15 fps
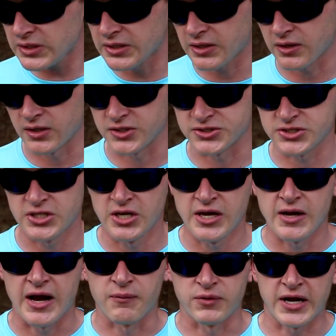because
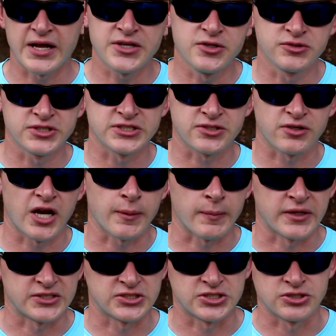when I use these
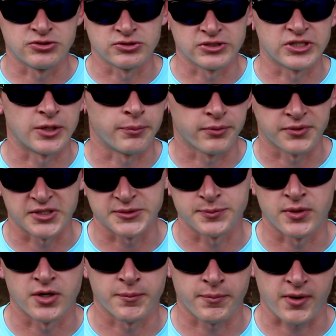crankbaits, it's usually in a
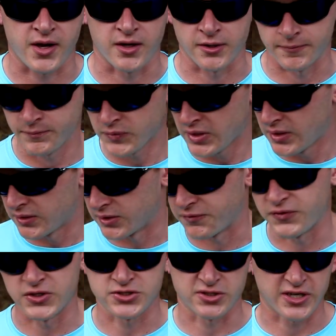pre-spawn pattern. The
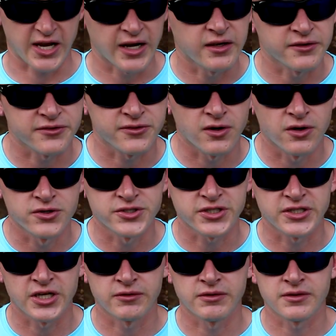fish are kind of lethargic
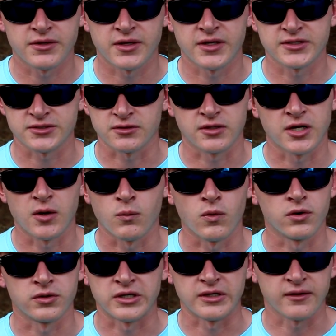and everything, so they're not
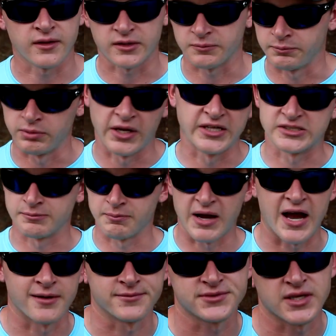wanting anything blazing
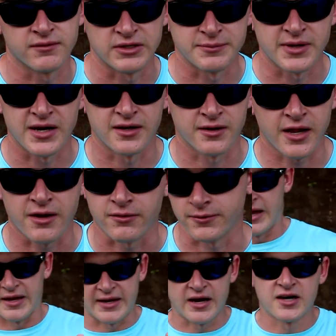by them 70 mile an hour.
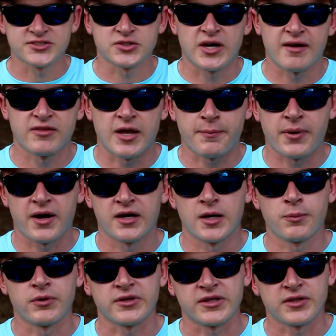And I also have that paired
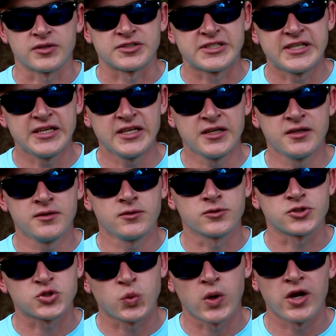up with either 10
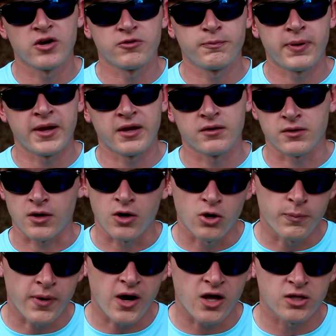or 12 pound
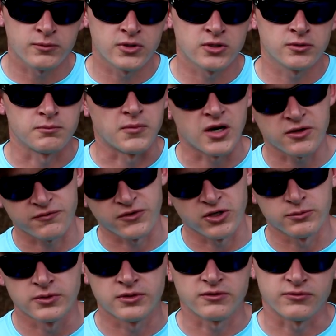copolymer,
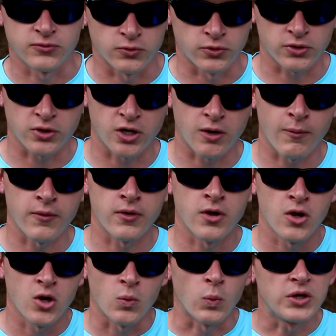monofilament, fluorocarbon,
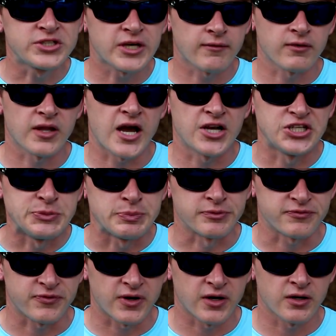whichever line you
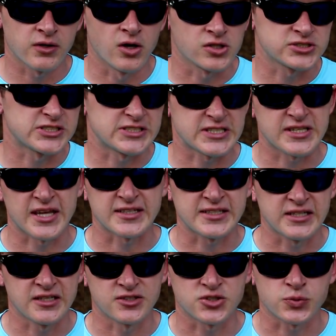prefer, as long as it's in that
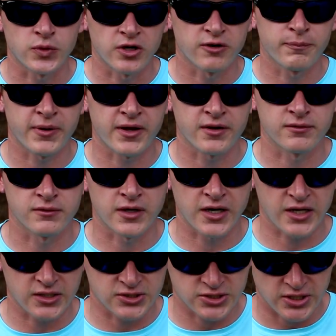10 to 12 pound
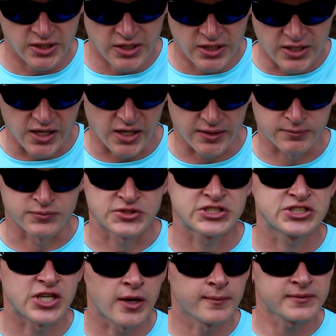range.
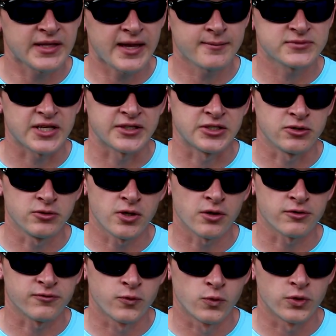Sometimes I do go
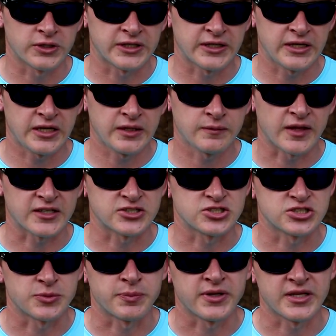to 14, that
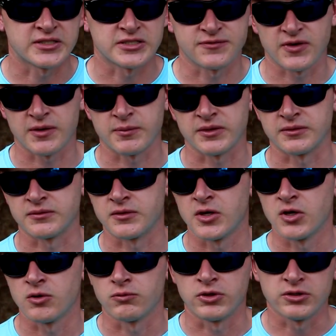just depends if I'm in
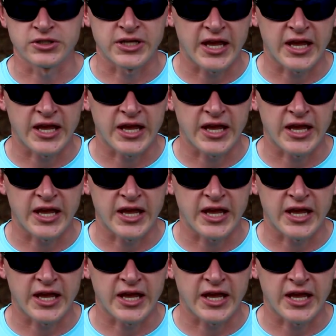really